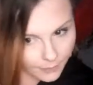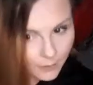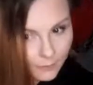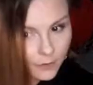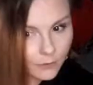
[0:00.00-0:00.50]

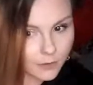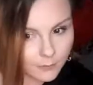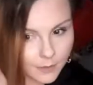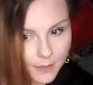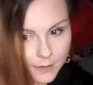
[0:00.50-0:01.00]
Even though
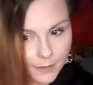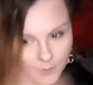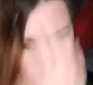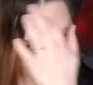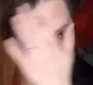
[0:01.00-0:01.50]
some days they
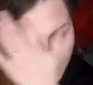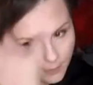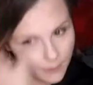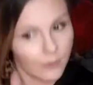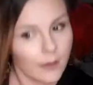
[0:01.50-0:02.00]
be driving
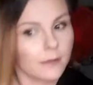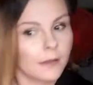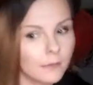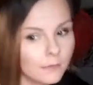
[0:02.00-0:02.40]
me crazy.